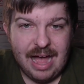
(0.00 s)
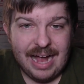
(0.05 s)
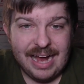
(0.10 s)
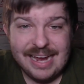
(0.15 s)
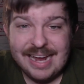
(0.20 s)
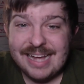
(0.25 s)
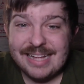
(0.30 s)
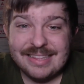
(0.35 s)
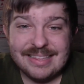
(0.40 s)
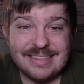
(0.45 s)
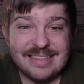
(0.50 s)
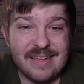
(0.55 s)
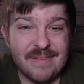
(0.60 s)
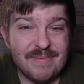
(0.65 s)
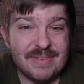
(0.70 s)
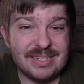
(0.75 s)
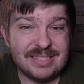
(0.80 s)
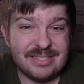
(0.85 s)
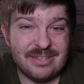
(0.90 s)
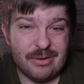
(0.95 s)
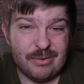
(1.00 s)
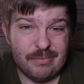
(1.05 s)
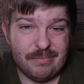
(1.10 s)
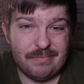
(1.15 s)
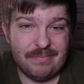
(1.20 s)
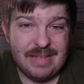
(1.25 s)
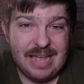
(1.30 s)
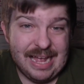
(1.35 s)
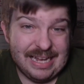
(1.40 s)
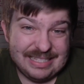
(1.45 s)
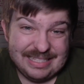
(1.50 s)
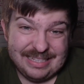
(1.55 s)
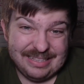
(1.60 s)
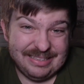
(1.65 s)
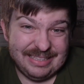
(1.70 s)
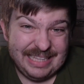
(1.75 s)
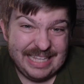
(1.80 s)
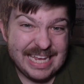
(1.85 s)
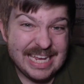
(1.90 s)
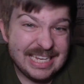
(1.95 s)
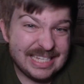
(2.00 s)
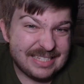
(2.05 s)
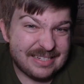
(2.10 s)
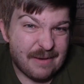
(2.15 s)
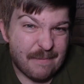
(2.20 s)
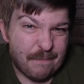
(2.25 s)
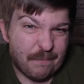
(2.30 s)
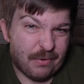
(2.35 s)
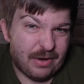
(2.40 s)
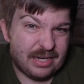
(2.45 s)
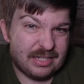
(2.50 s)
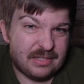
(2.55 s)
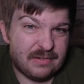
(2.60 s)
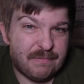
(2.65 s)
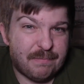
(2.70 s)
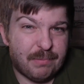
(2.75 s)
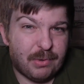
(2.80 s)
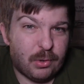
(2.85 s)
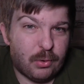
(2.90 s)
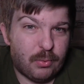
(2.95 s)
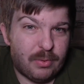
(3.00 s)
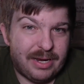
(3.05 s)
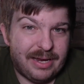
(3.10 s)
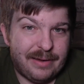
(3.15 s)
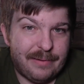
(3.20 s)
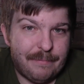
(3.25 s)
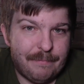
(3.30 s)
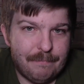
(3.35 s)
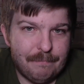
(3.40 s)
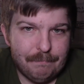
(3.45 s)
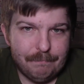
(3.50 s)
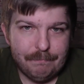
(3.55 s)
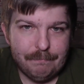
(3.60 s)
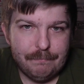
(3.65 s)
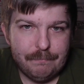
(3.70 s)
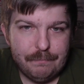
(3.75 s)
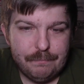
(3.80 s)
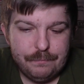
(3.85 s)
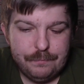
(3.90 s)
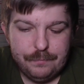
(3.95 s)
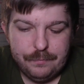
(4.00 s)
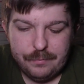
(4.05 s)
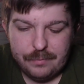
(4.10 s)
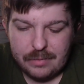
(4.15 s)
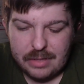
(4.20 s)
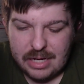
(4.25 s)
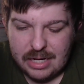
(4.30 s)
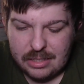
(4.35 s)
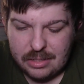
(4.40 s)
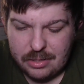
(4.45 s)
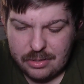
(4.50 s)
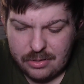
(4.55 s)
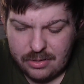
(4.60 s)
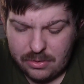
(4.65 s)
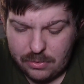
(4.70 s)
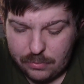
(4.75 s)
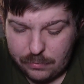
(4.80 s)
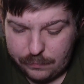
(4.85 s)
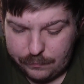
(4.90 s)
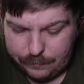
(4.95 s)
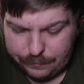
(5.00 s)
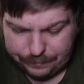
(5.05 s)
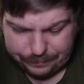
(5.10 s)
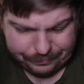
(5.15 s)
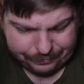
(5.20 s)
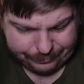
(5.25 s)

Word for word: I had them as the as the least impressive bowl win. And you know,